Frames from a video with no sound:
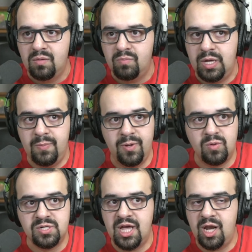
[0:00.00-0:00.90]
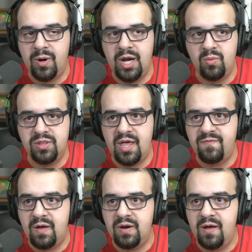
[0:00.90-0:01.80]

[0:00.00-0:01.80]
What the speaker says: people were celebrating when they found